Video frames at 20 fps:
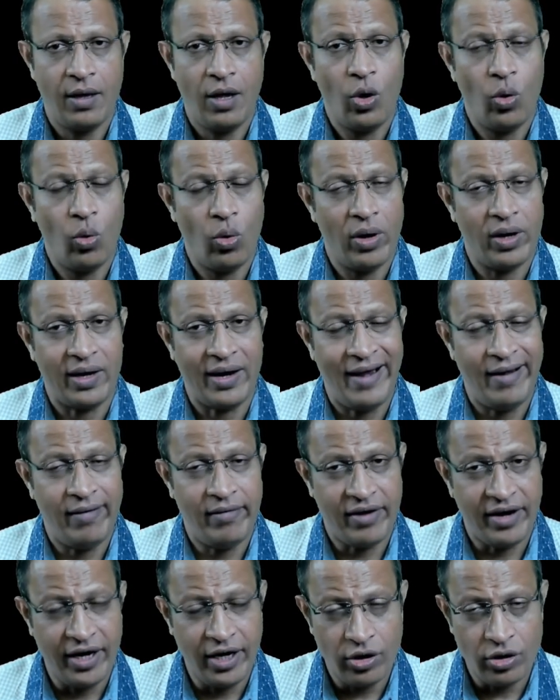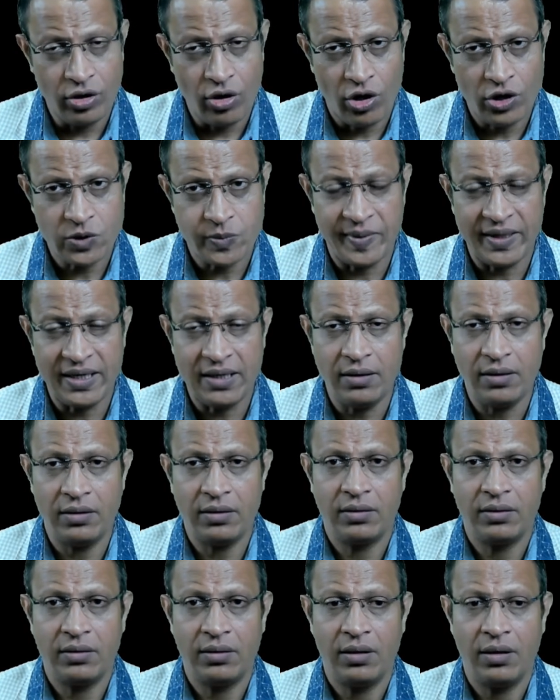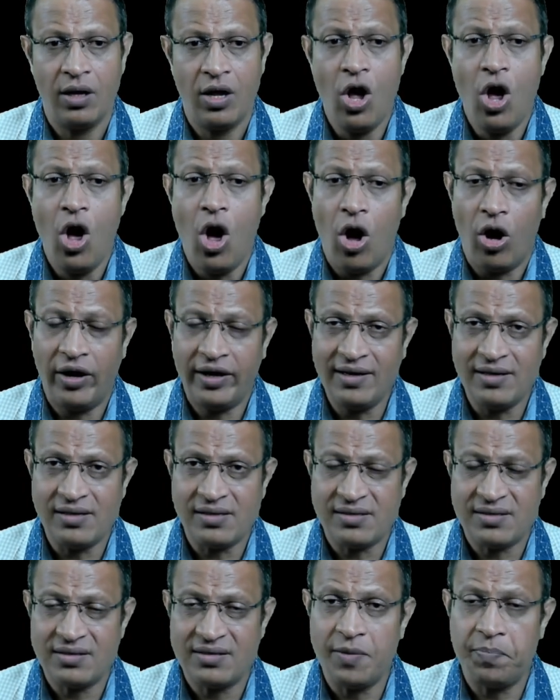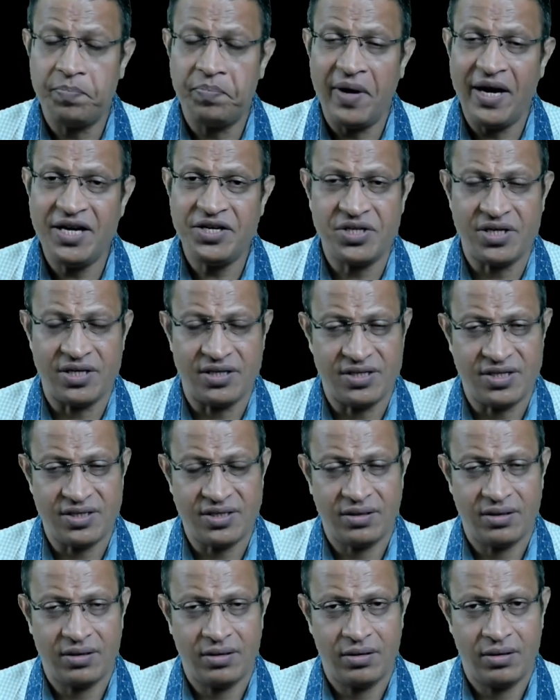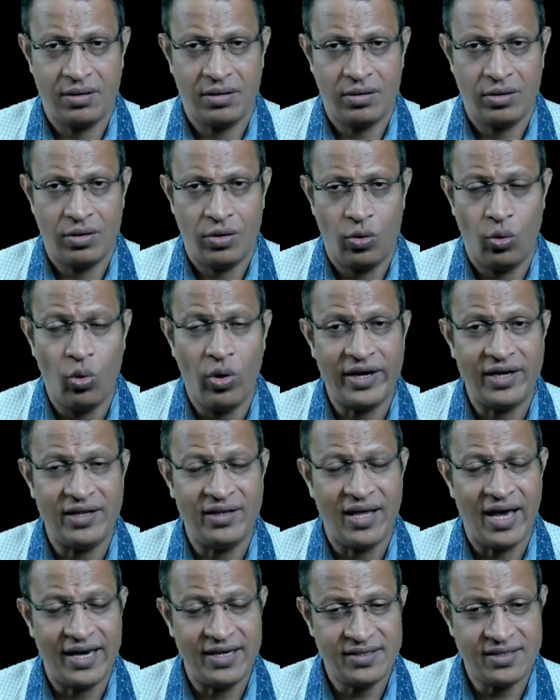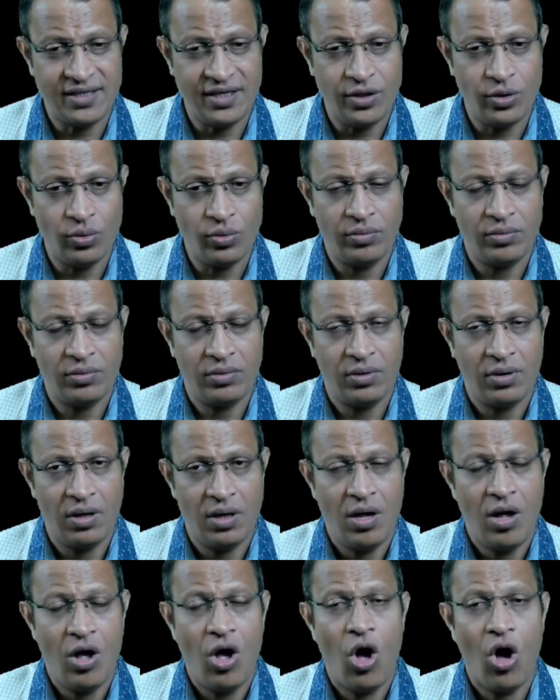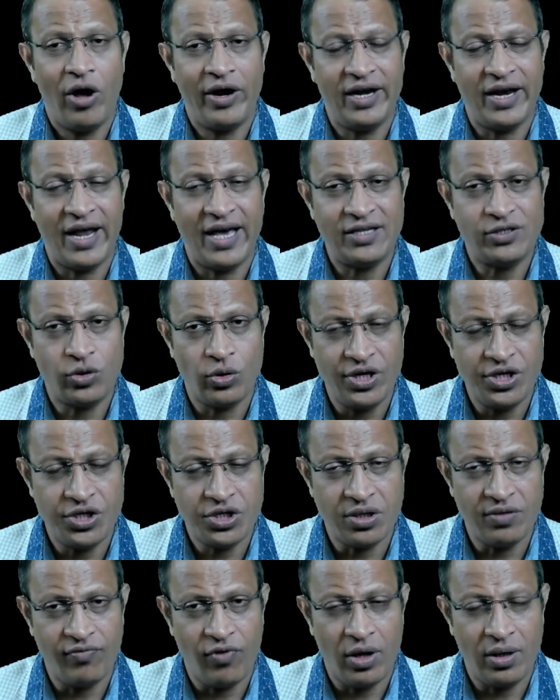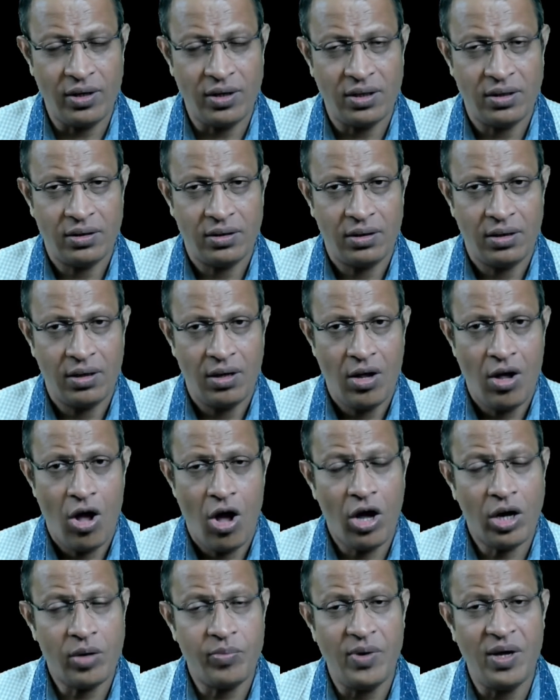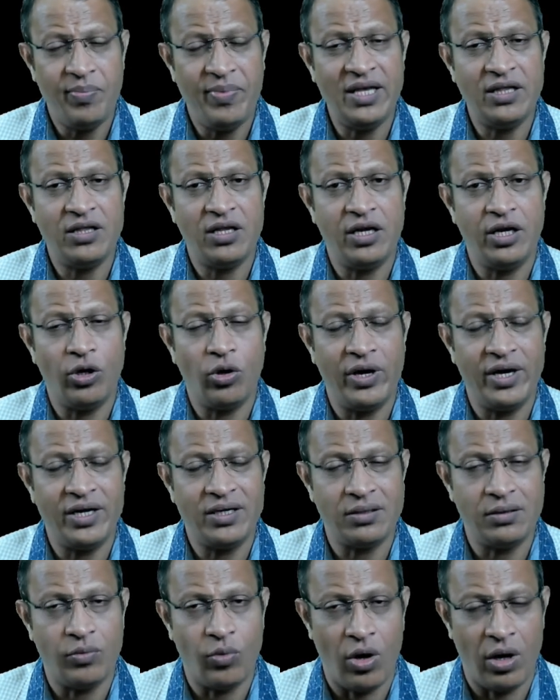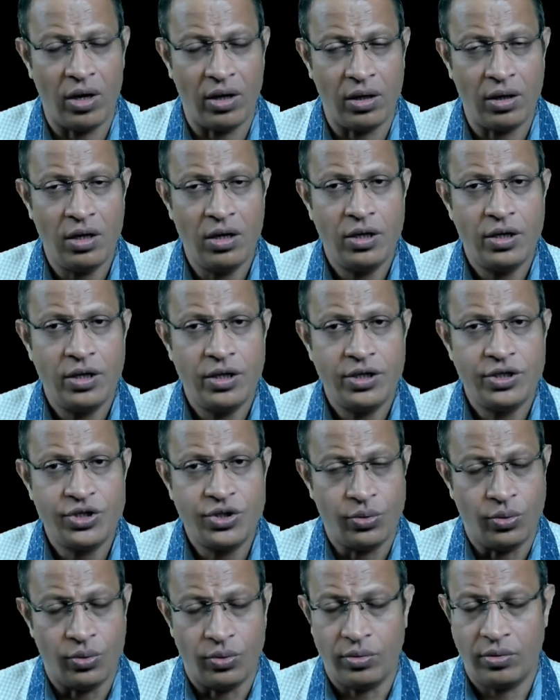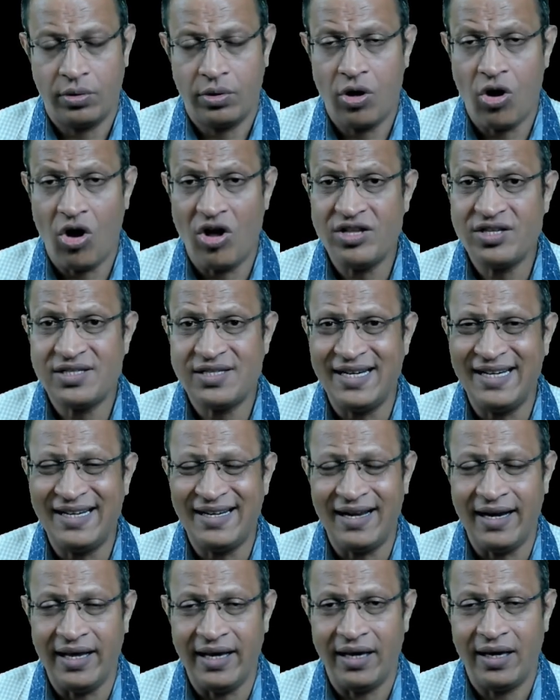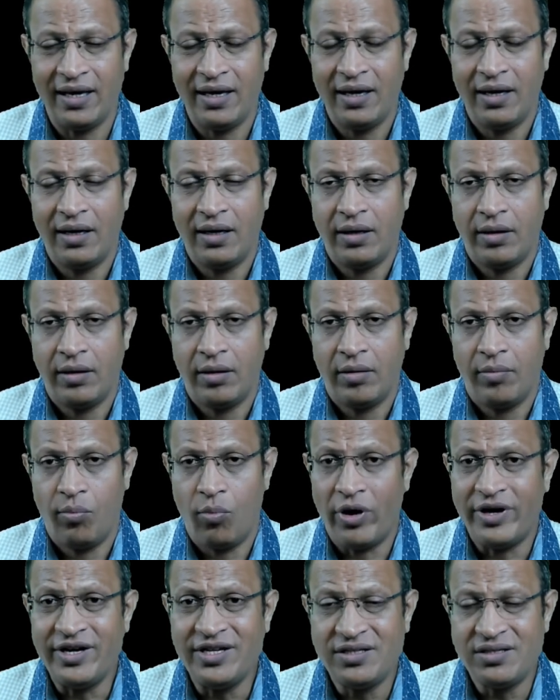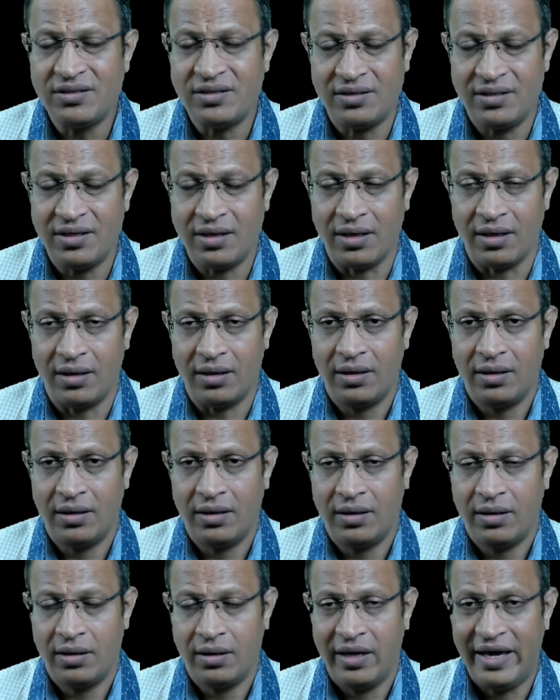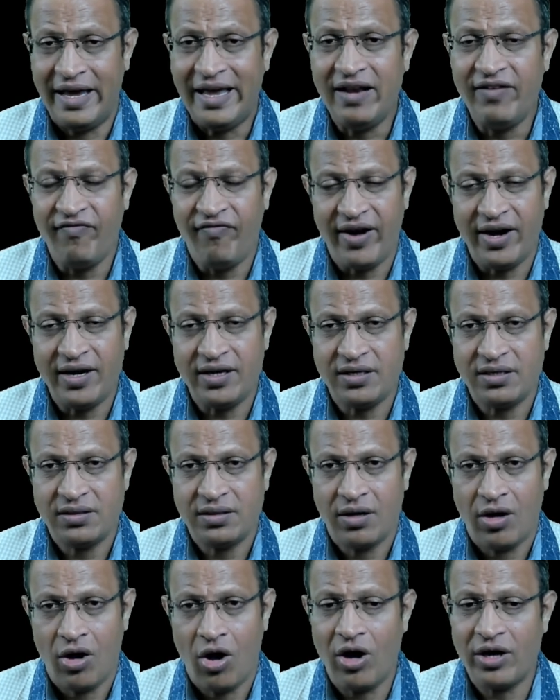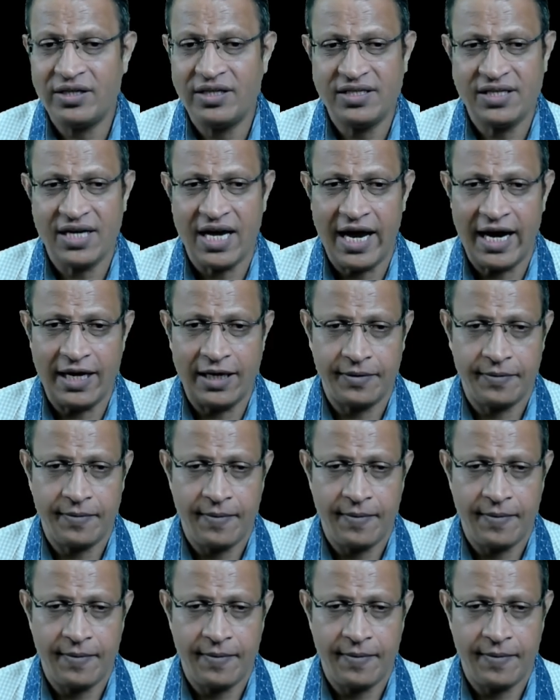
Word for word: who are entering into the hospital or else the patients who are in the ICU or in isolation ward or maybe in the neonatal ward to constantly monitor the infant or the child